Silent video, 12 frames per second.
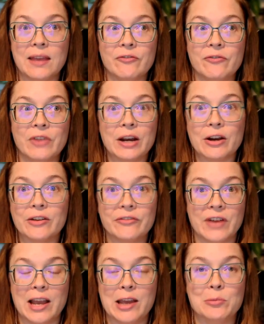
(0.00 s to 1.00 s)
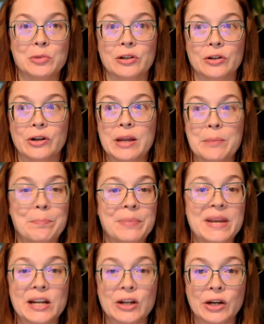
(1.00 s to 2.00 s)
verifiable or
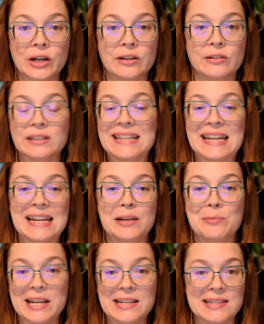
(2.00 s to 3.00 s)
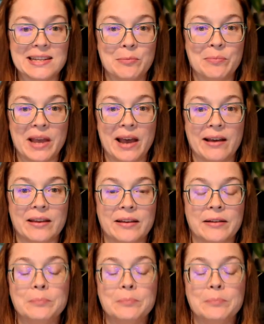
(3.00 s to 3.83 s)
empirical data-based impact.